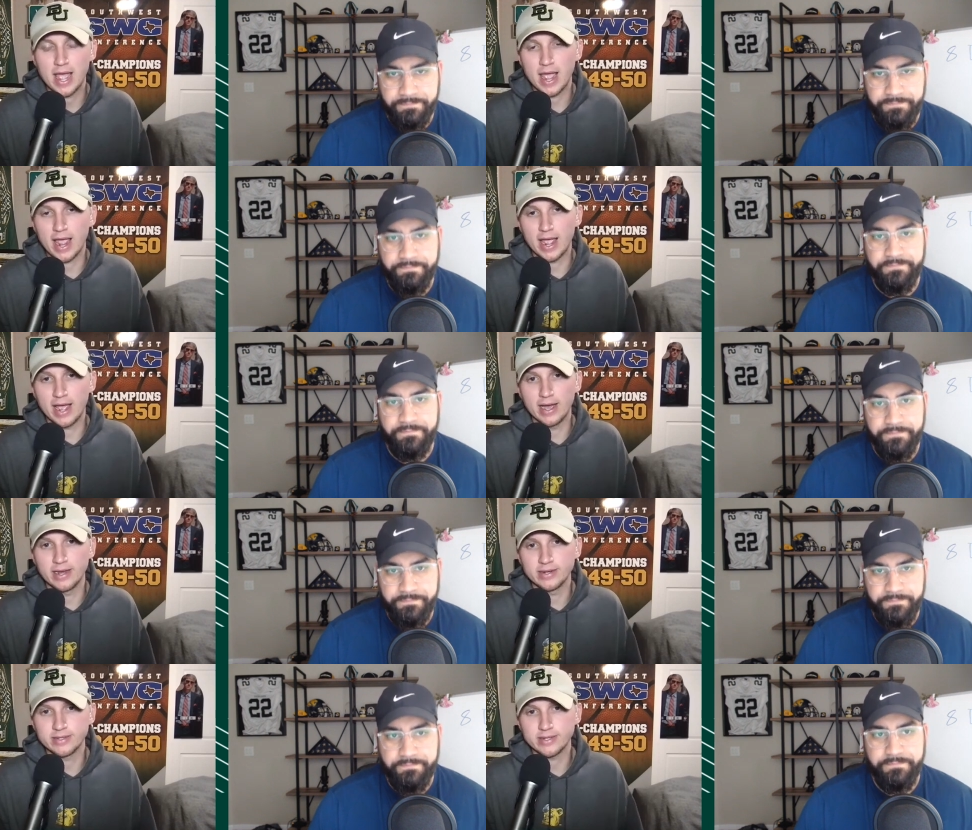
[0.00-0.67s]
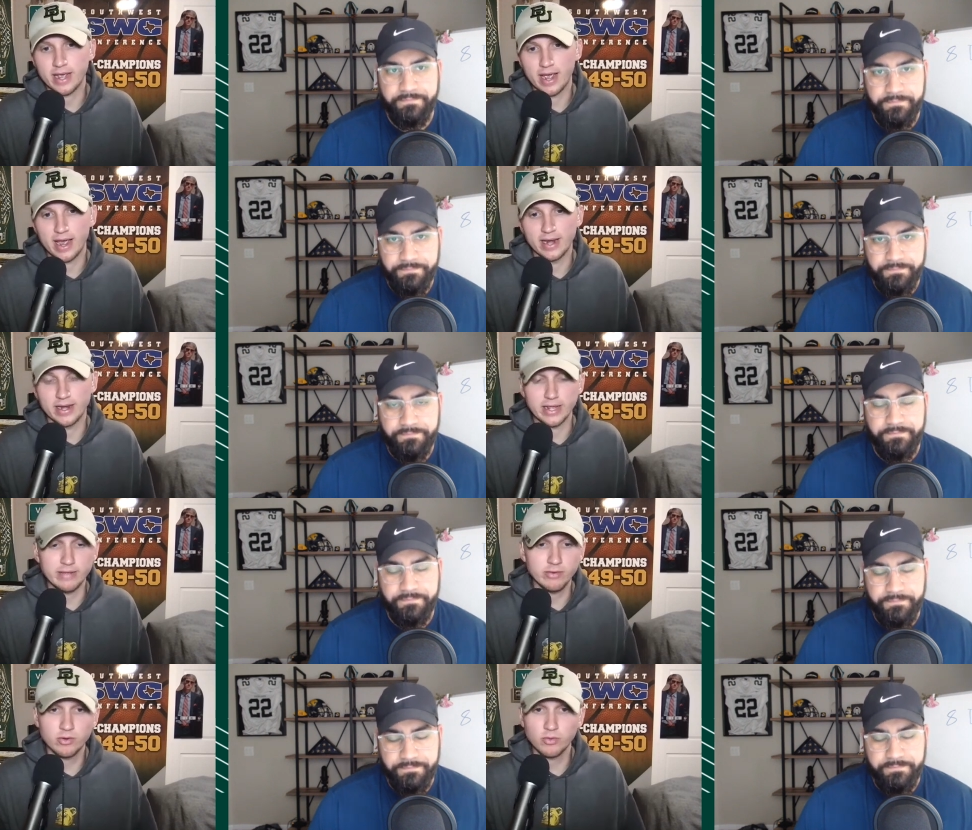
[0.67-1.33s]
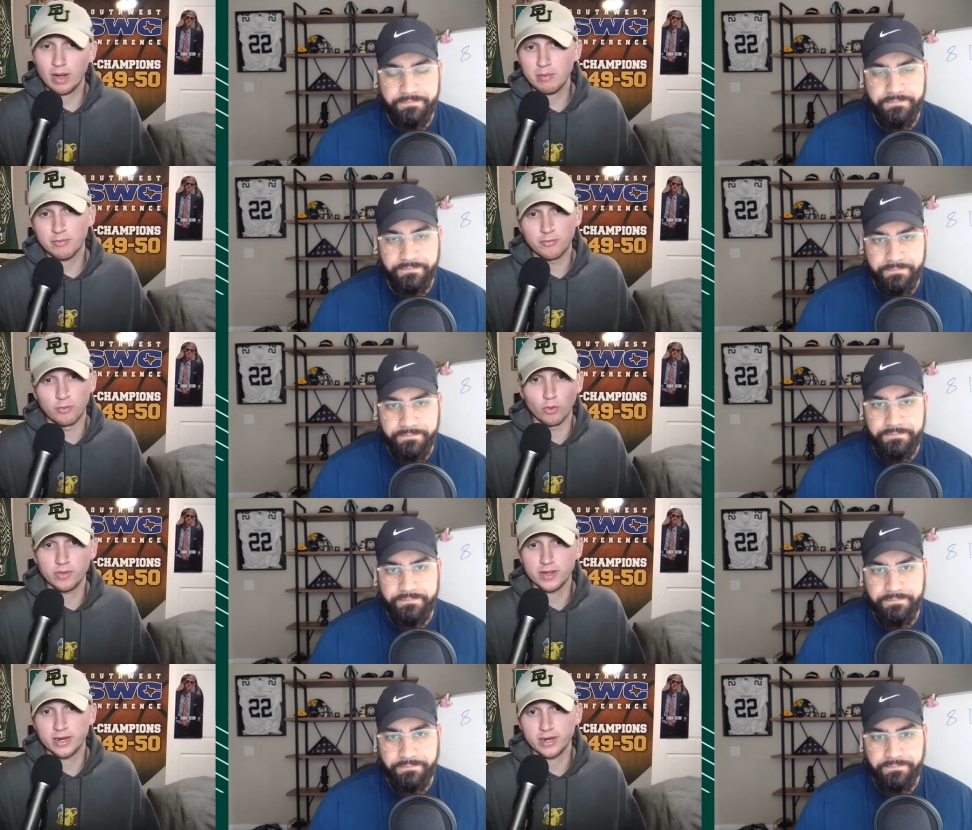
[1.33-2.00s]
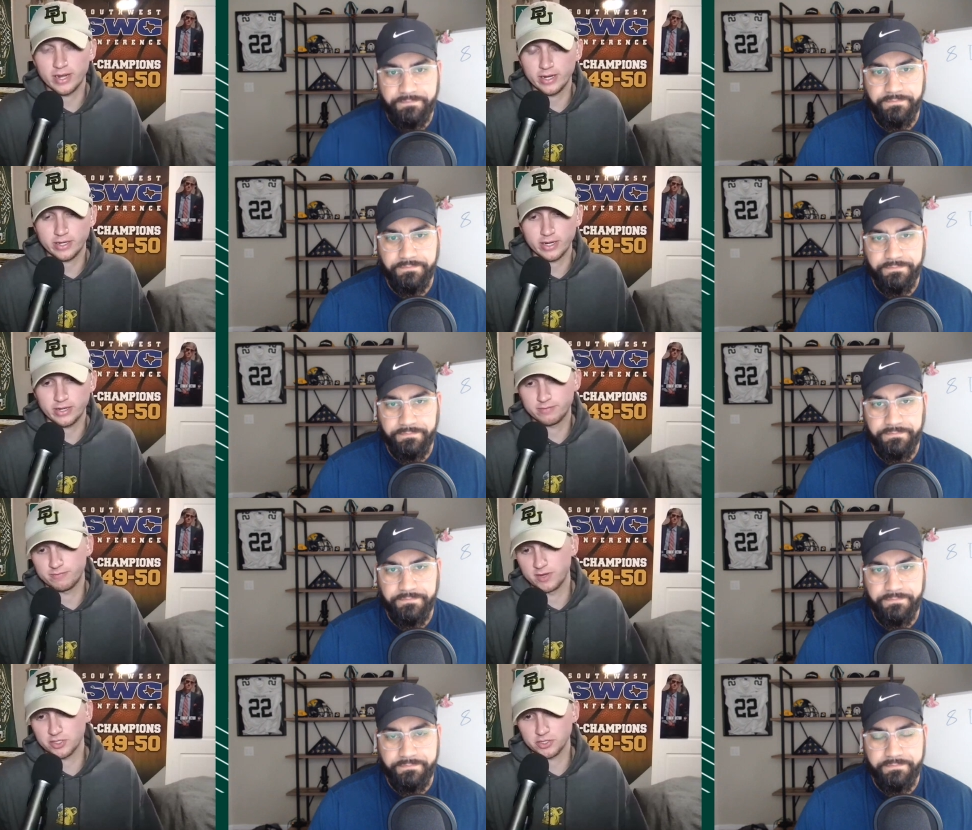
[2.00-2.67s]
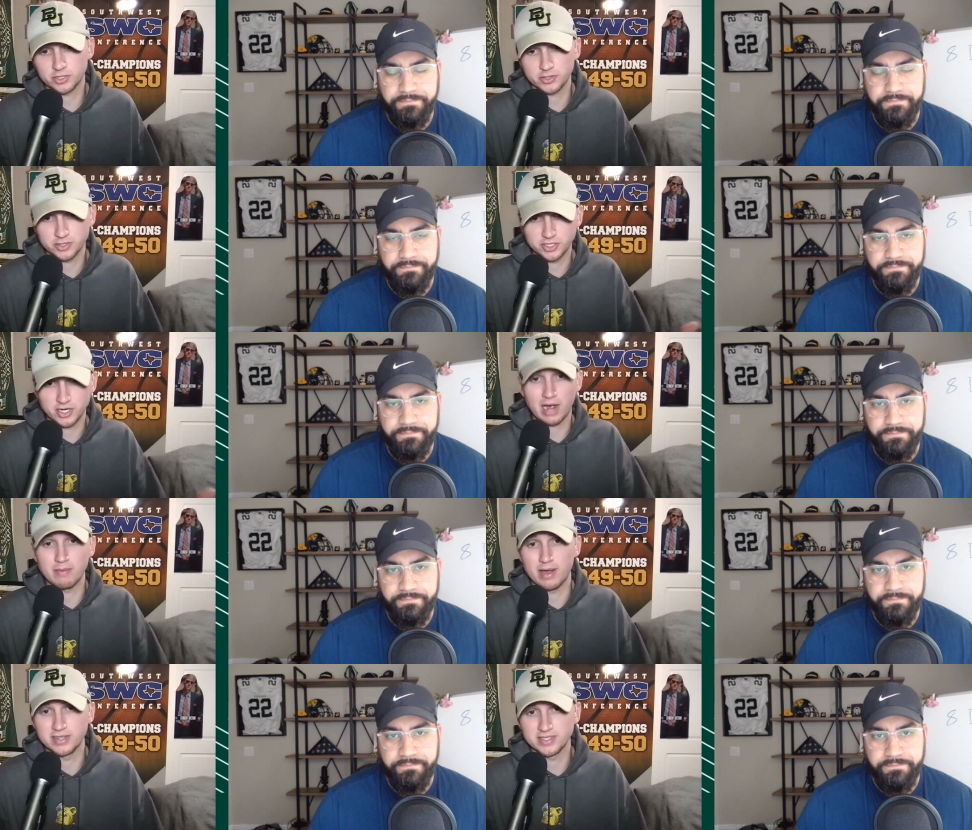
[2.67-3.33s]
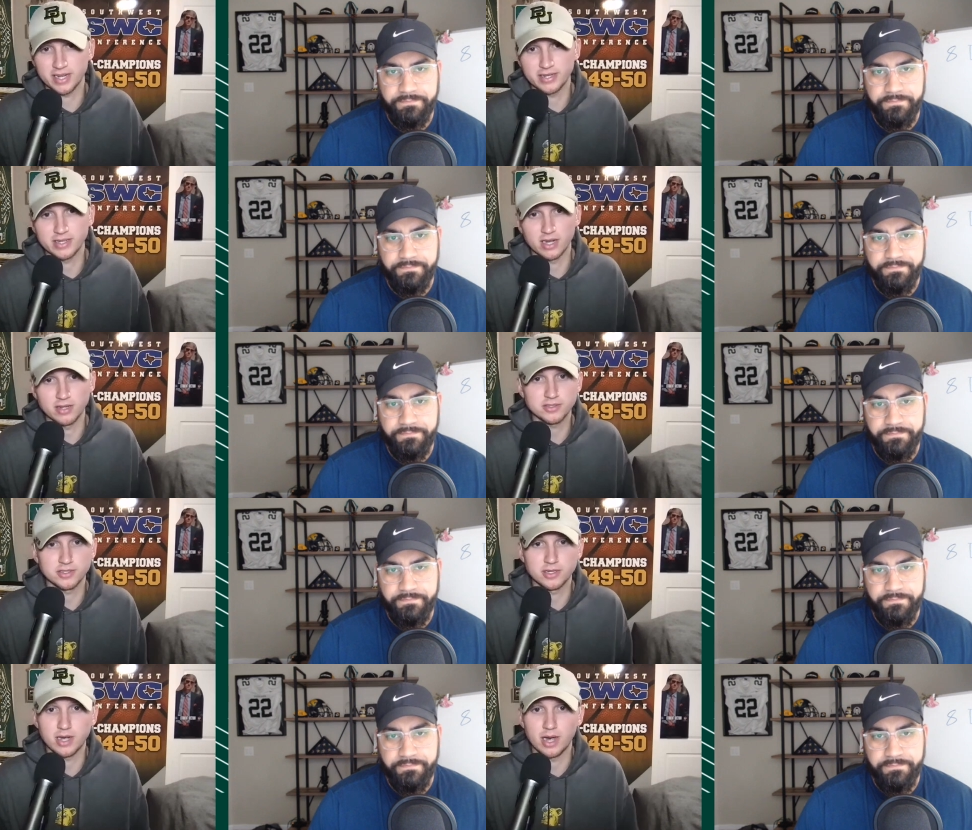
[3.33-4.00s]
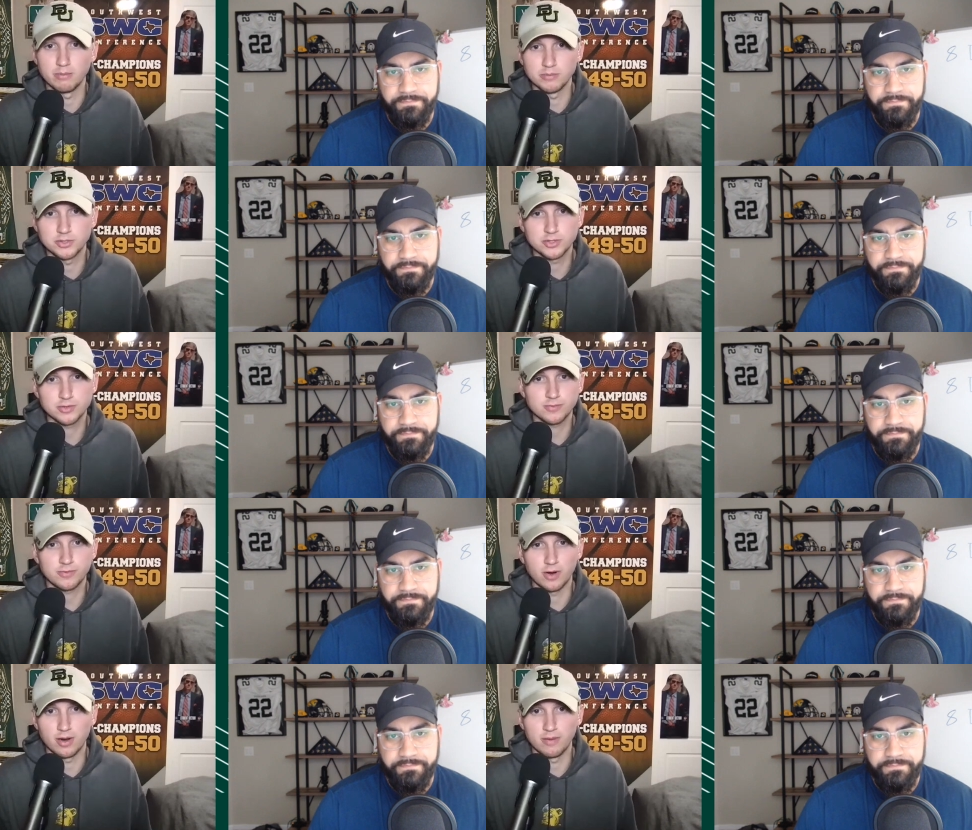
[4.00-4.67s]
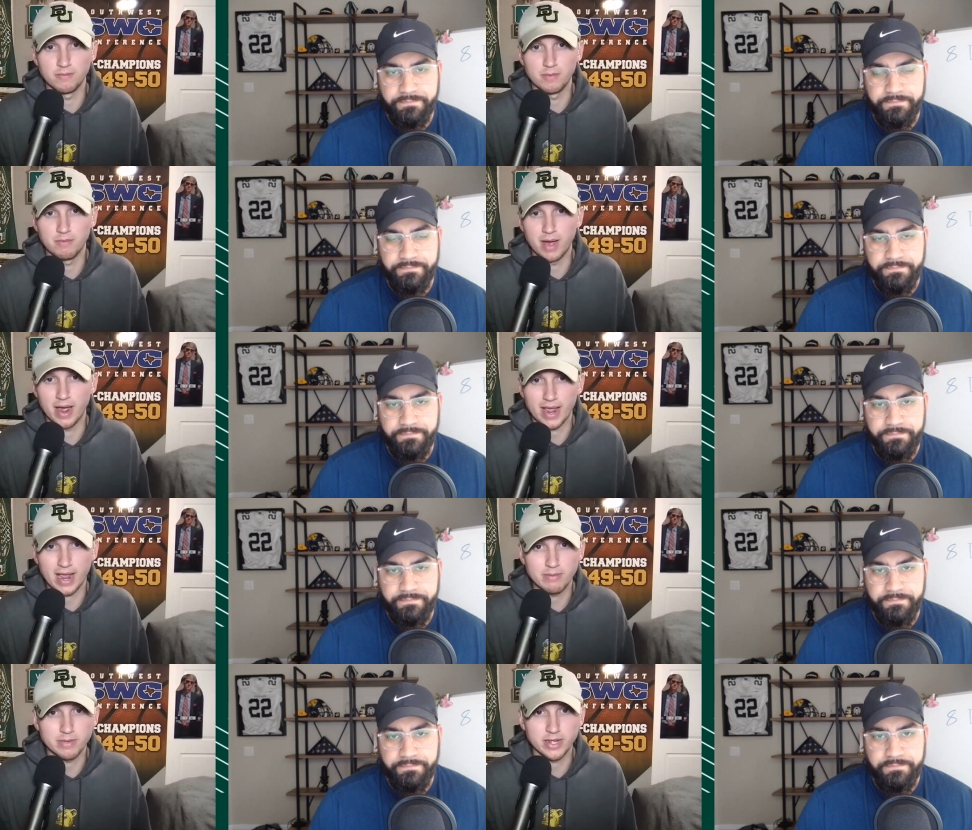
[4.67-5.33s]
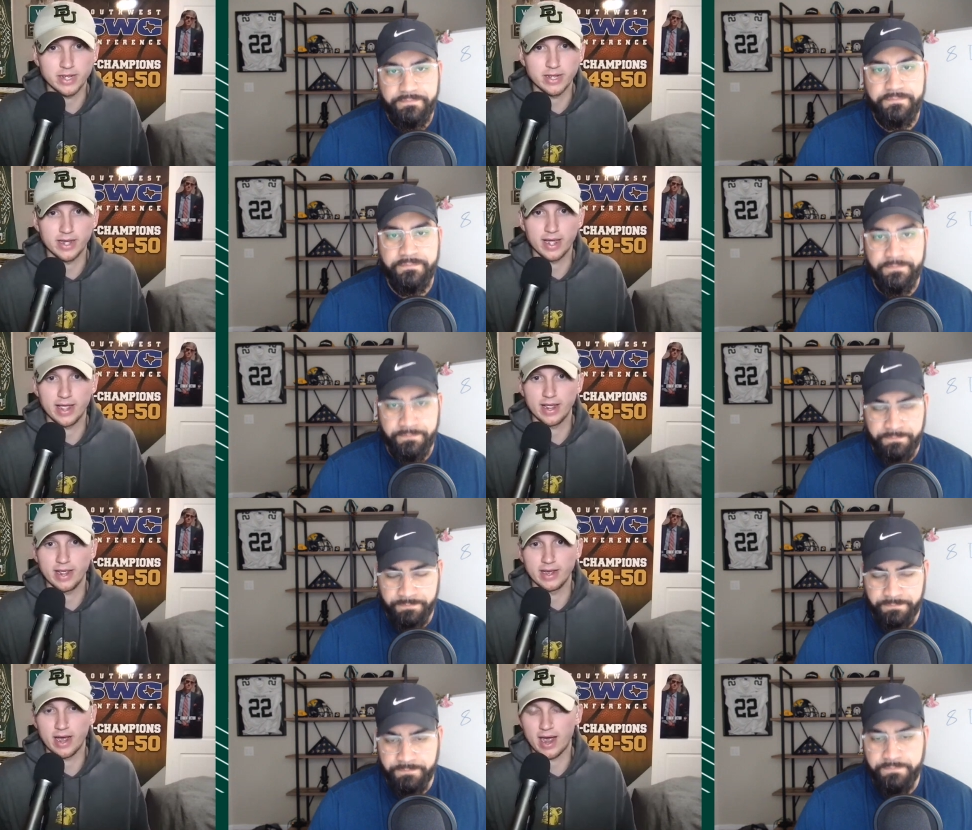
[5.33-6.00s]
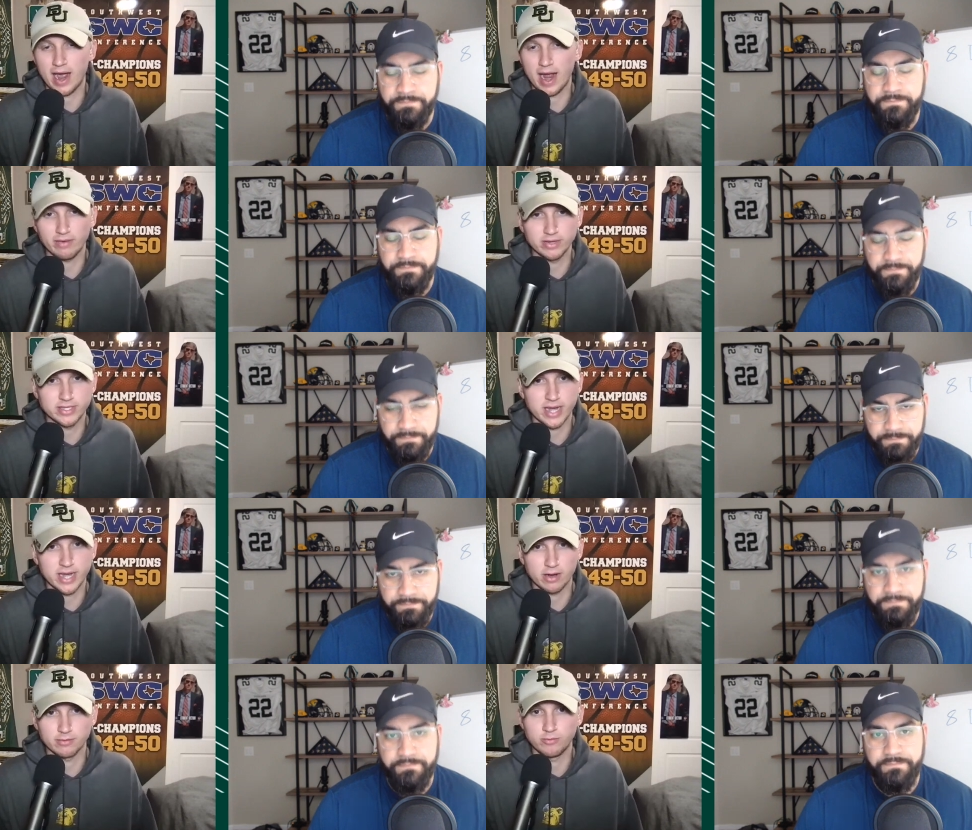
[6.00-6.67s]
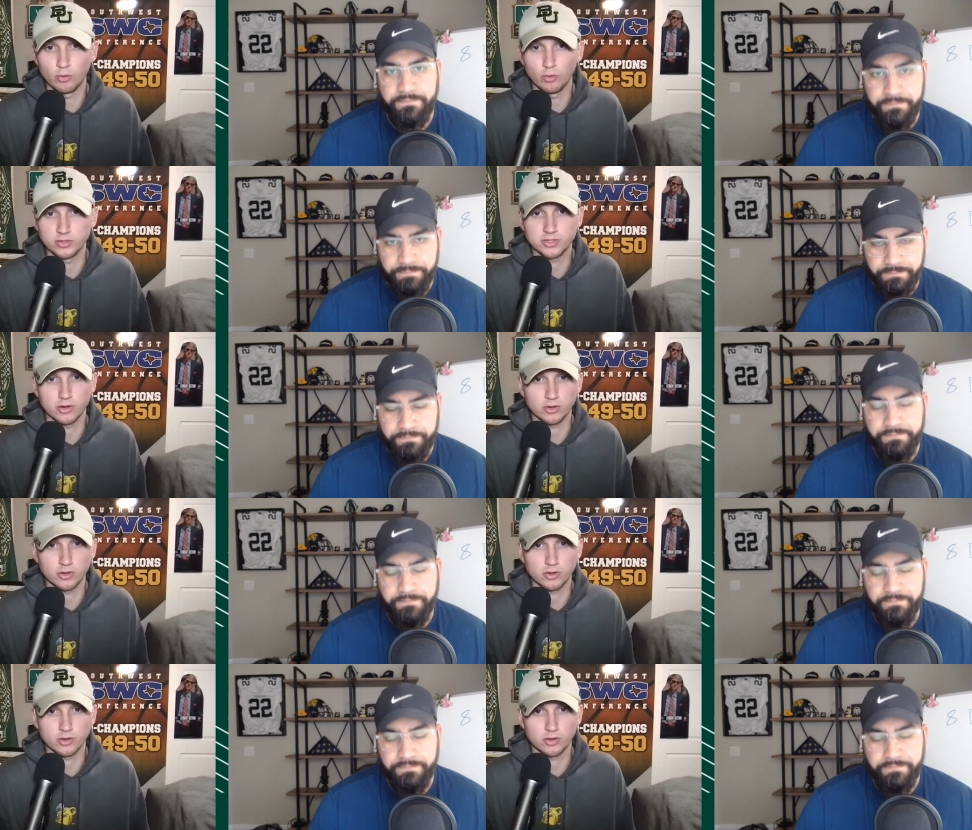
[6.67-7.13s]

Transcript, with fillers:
Speaker 1: And and even right before that, he, he officially took the job. Isaiah Dunson comes from Miami, a, mm-hmm. a highly touted four star